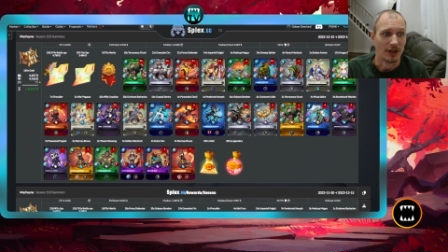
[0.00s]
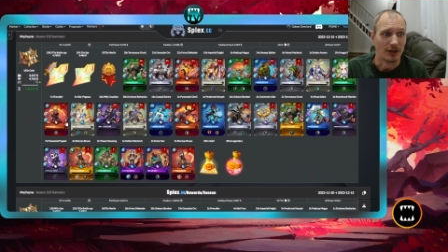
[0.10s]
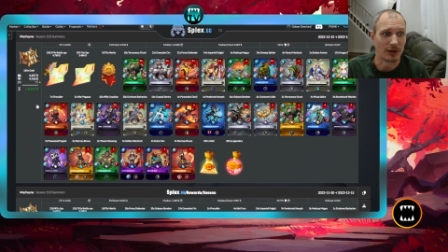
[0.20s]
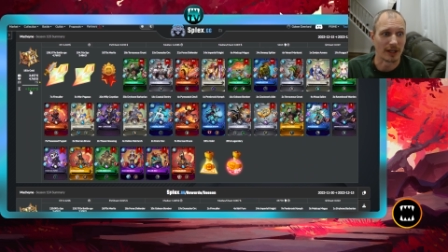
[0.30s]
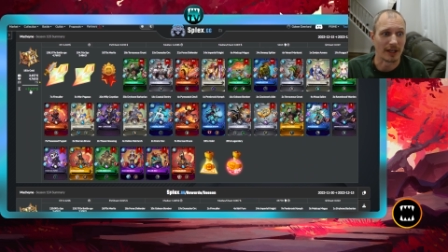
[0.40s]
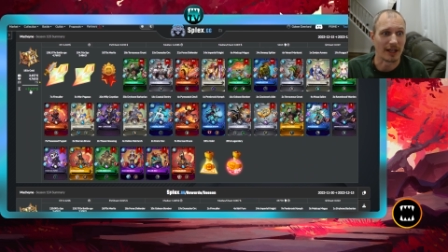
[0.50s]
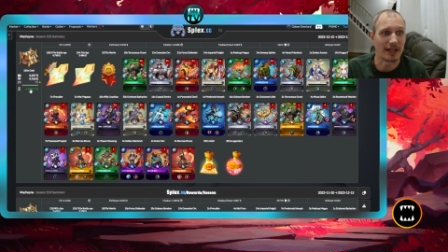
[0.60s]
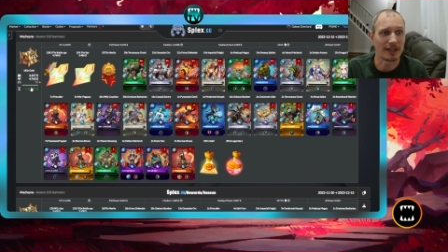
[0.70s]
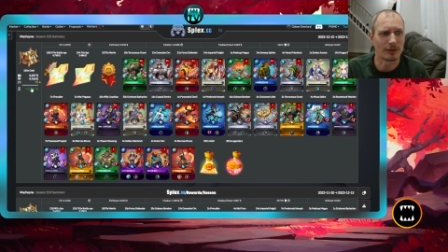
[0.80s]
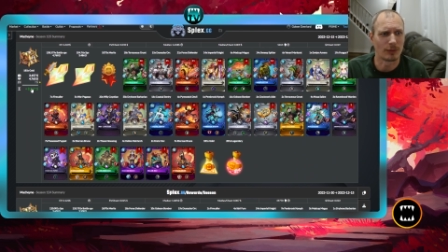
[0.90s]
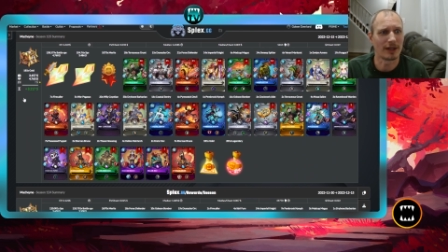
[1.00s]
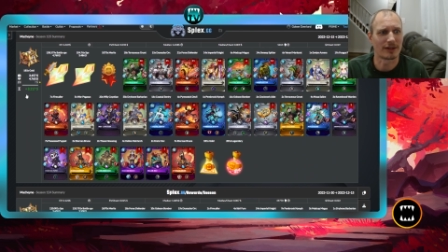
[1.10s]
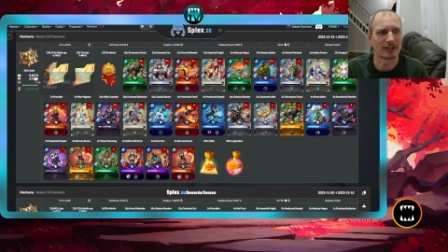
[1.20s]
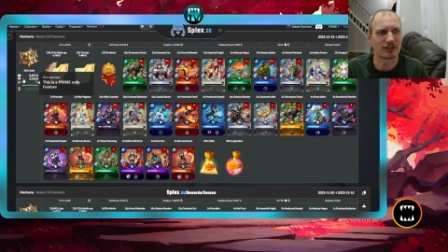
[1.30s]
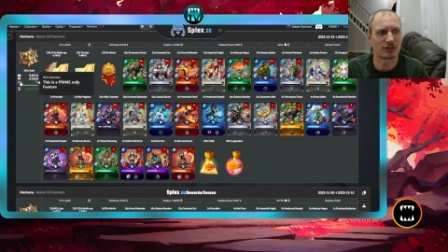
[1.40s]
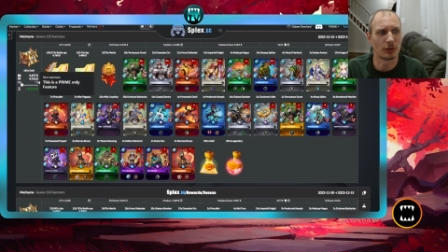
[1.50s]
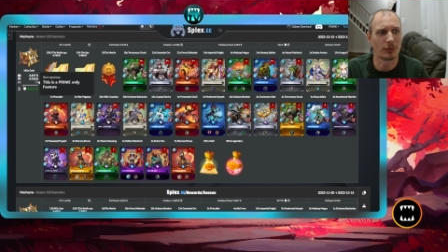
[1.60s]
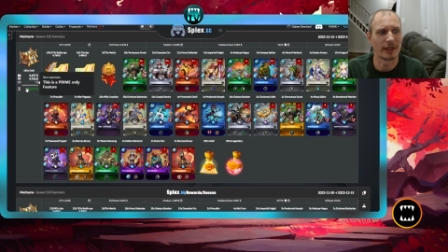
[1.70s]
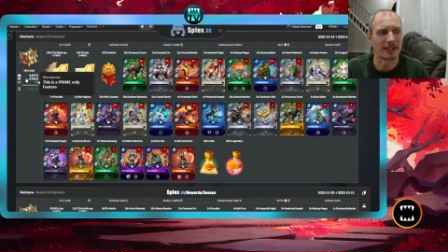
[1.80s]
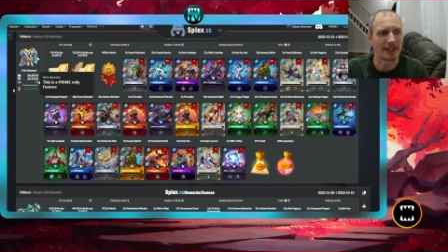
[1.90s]
Look at eight. What? That's so
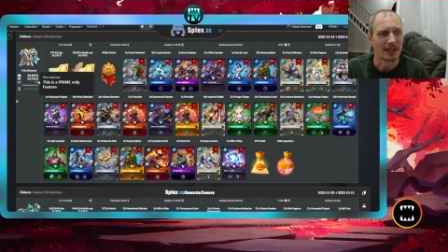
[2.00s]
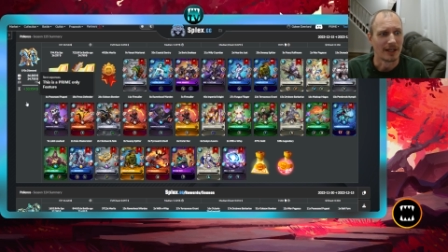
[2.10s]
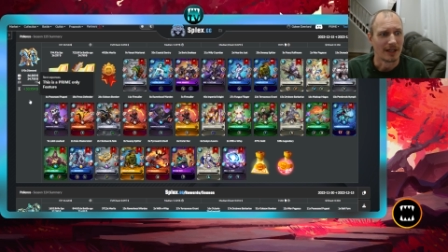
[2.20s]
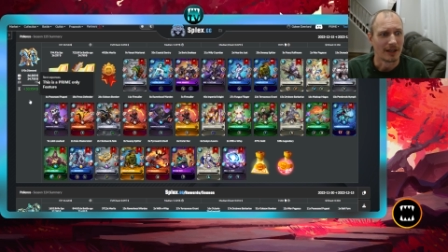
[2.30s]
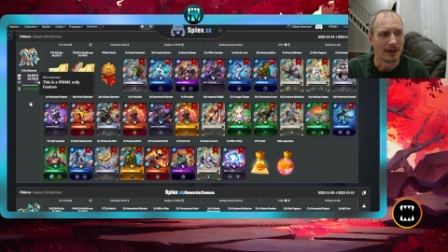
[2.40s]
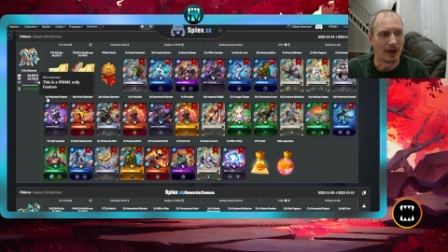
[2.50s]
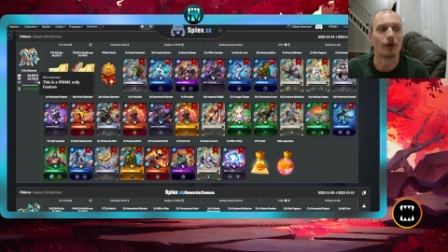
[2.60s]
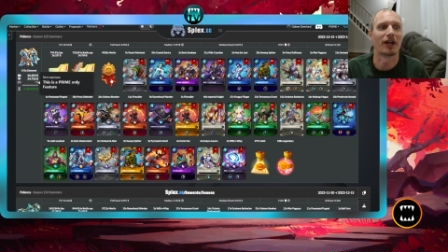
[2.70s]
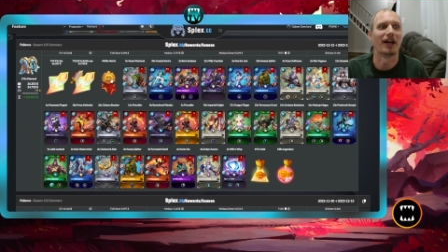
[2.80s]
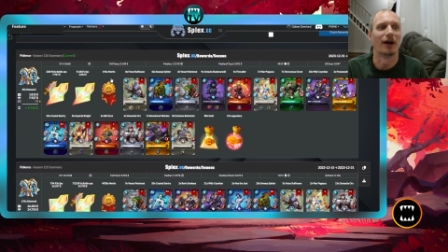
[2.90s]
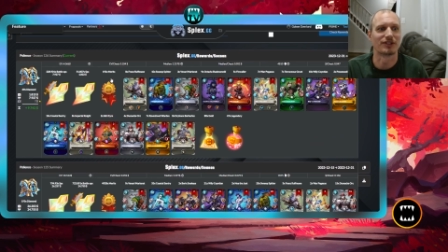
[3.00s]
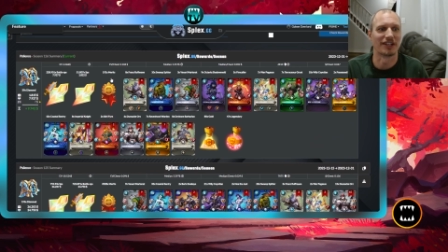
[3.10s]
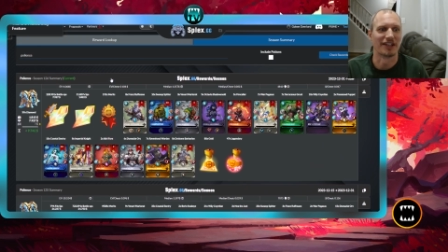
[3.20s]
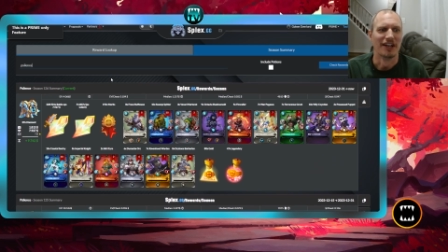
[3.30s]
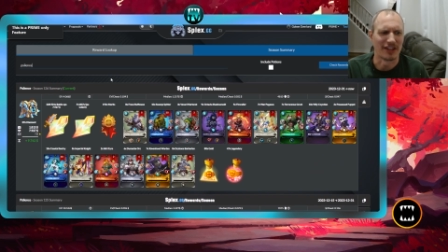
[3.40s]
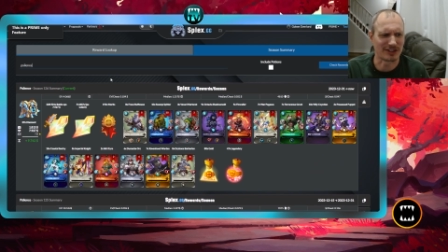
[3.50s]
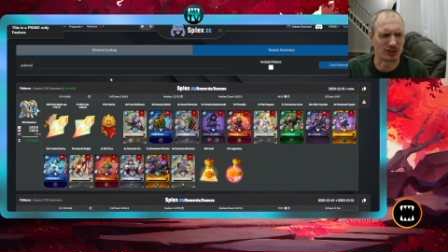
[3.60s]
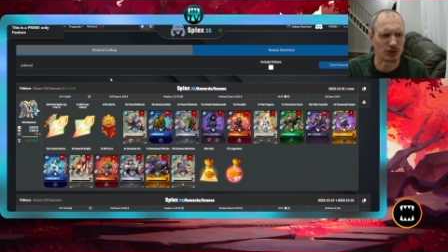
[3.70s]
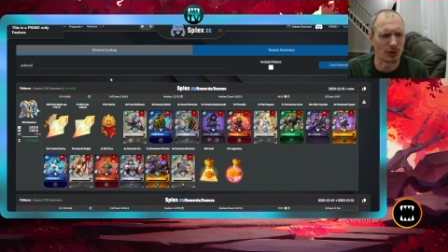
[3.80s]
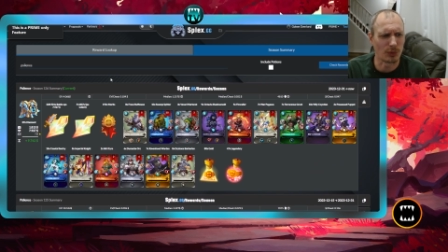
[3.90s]
weak. Okay, I was like, that's
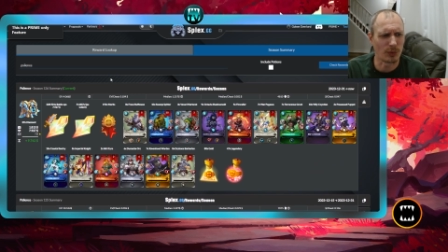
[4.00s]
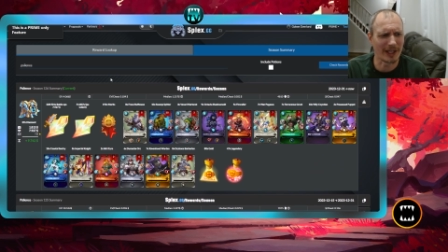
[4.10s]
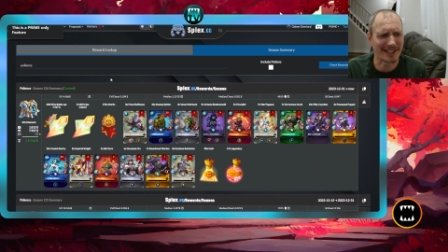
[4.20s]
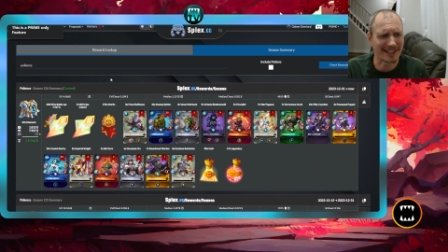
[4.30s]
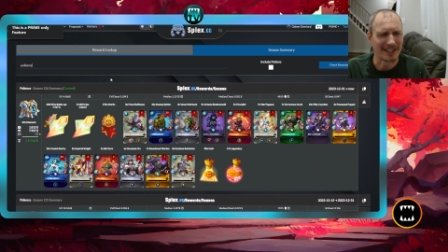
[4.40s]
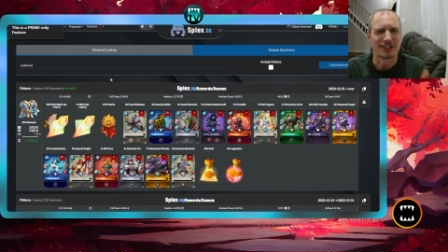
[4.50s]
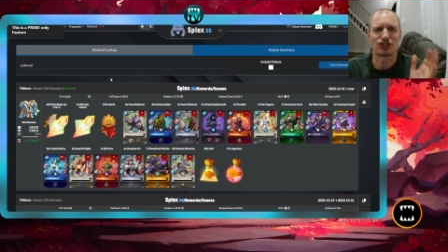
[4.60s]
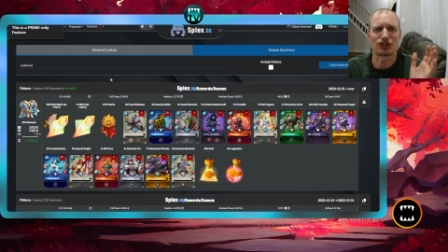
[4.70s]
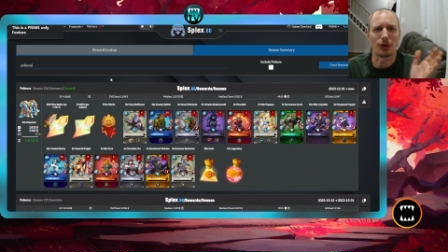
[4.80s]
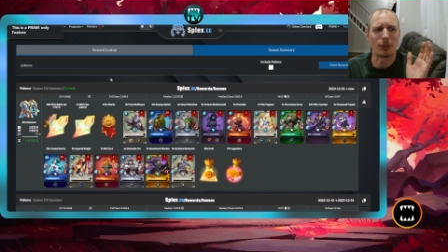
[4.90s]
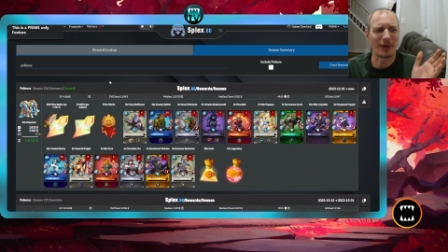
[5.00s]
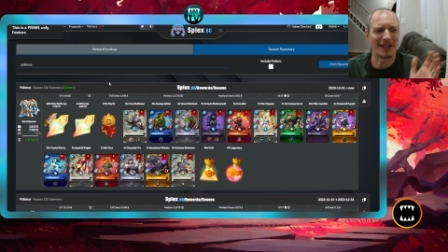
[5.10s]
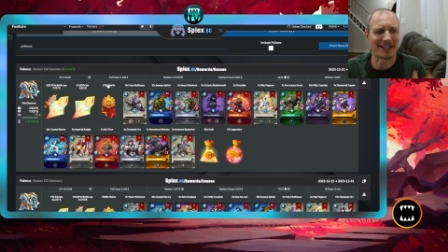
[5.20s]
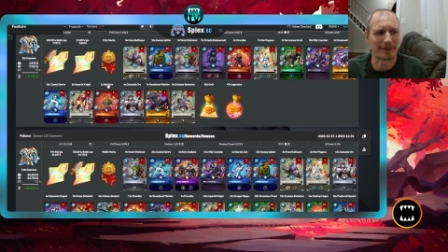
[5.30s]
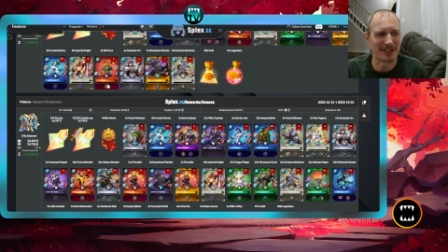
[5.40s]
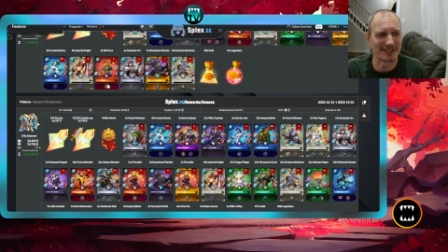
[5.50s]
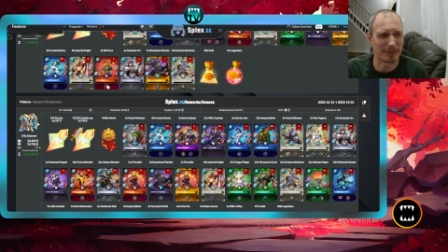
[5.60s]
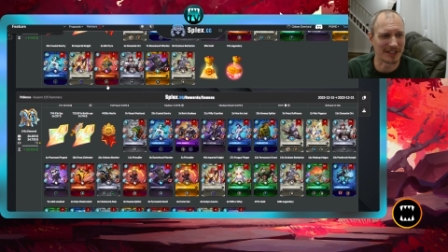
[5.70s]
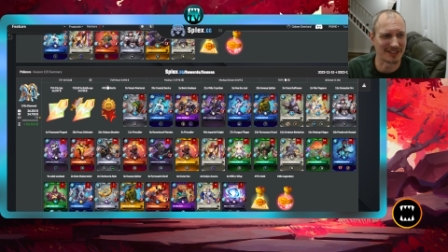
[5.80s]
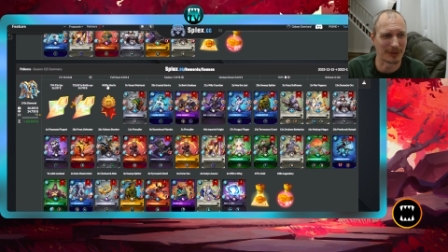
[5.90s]
so weak. So weak. But it's
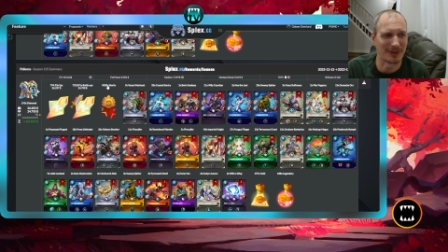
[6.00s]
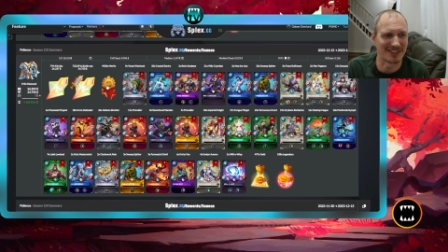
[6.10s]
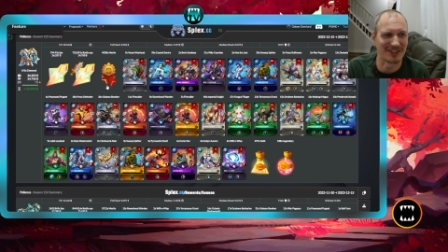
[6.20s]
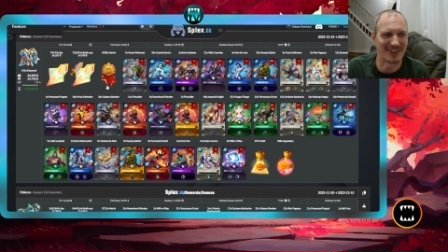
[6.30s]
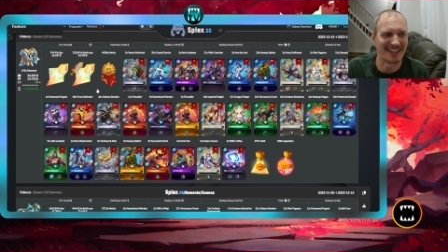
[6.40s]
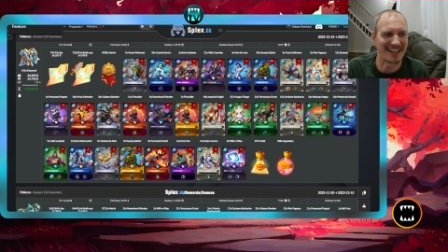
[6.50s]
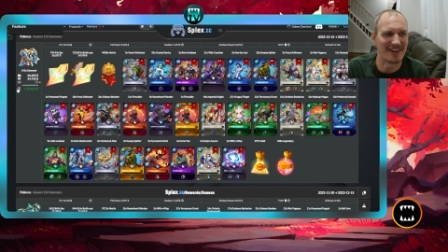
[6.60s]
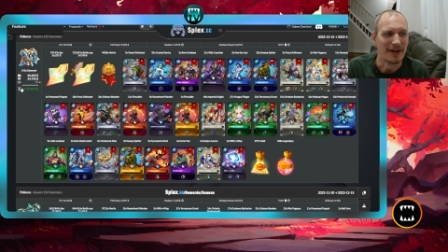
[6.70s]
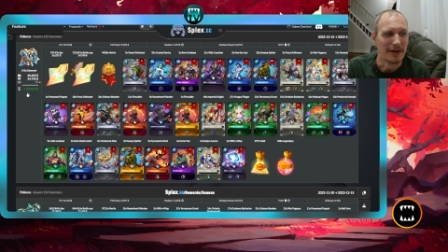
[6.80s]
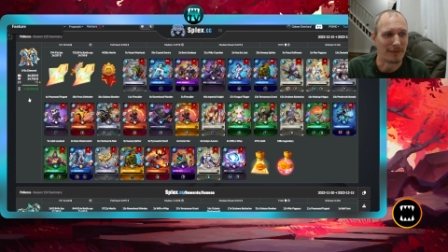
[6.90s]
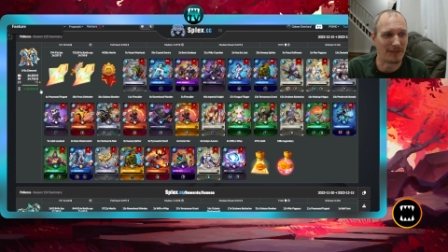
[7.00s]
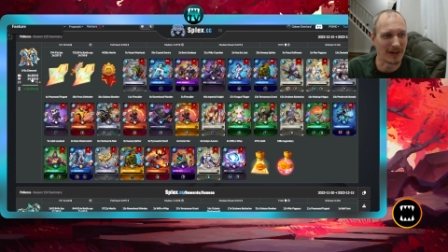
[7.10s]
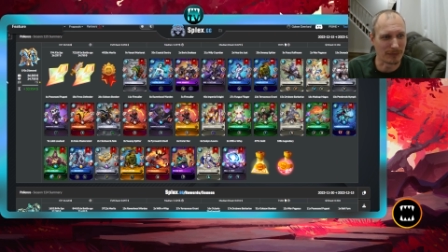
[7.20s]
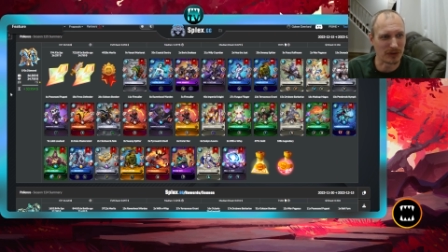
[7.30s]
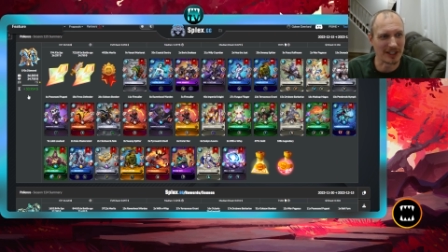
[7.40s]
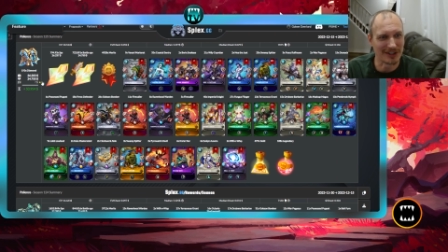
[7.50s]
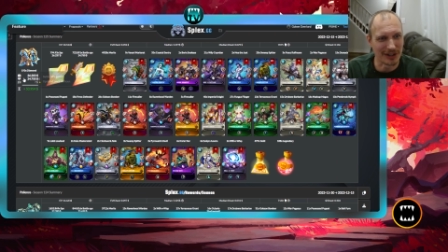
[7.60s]
because it wasn't the right account. $50